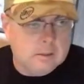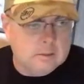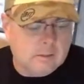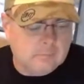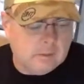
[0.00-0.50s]

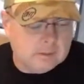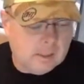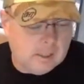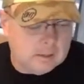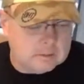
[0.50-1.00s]
and stuff
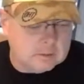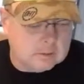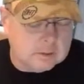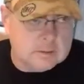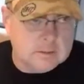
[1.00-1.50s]
like that,
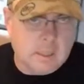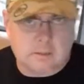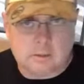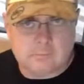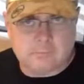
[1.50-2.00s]
because this is
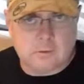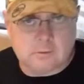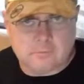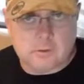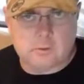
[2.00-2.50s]
actually the
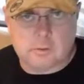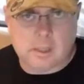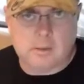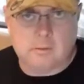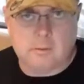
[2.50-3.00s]
first
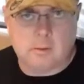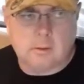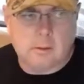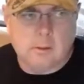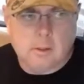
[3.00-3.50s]
official day of
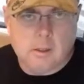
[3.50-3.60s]
the